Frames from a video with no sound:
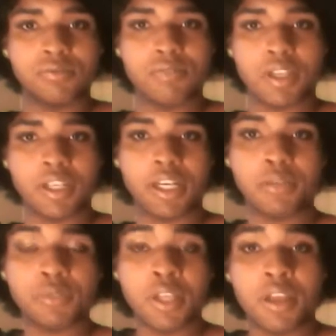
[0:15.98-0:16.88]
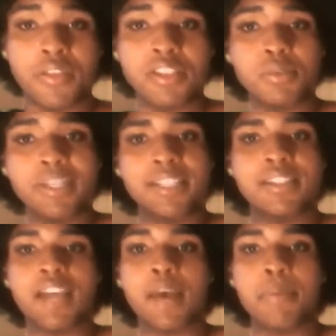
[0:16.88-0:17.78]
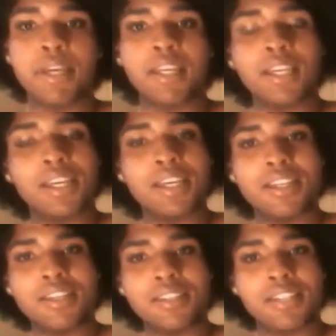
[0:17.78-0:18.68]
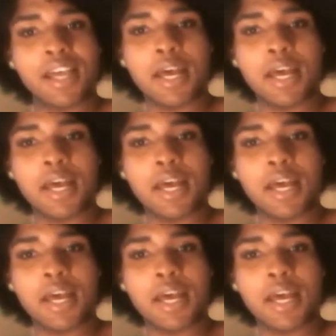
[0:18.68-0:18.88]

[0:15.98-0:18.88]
there you go. This week's topic is